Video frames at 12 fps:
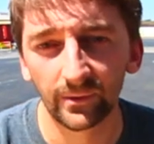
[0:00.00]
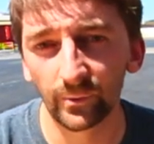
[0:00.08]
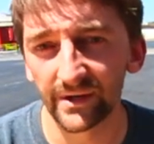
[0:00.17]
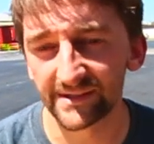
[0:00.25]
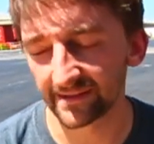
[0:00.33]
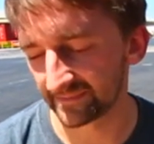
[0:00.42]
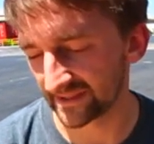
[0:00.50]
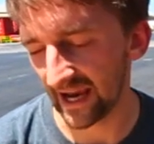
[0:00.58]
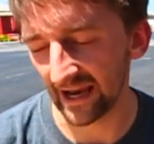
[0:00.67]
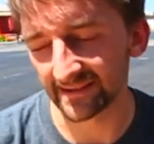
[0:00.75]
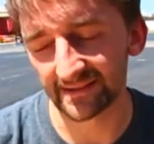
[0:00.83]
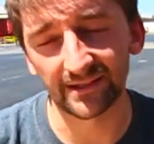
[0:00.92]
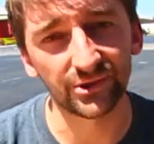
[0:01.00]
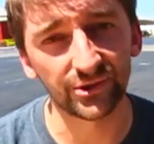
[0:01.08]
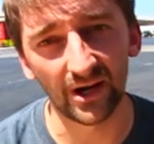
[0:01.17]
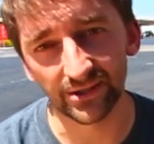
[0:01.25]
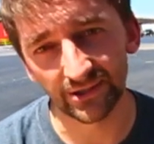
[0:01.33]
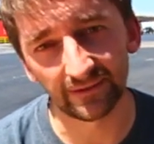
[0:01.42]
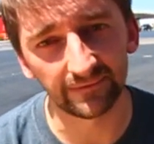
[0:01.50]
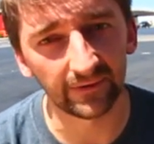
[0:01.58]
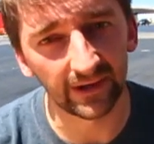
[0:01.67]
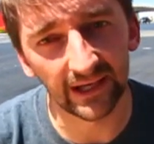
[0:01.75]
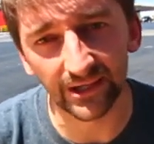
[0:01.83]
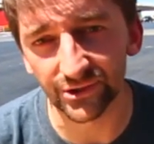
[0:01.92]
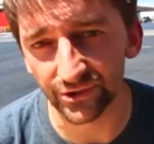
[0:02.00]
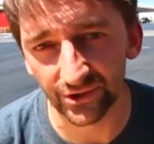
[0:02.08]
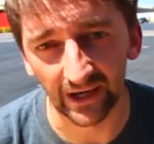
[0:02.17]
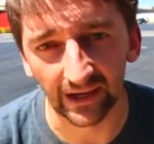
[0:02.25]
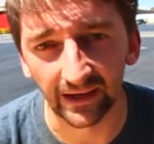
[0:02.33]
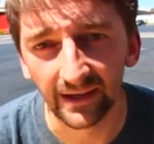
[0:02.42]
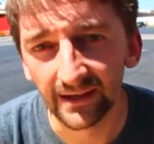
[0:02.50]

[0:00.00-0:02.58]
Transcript: with some text instruction for each trick.